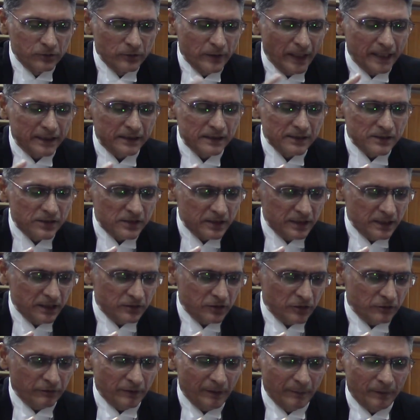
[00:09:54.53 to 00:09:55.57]
United States
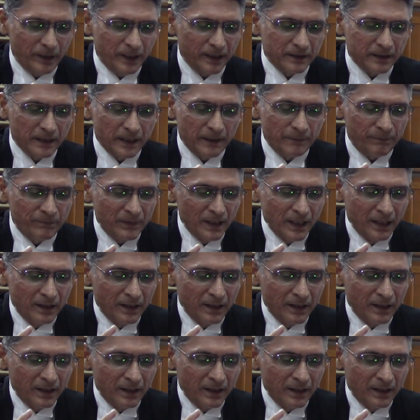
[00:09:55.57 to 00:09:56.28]
of America,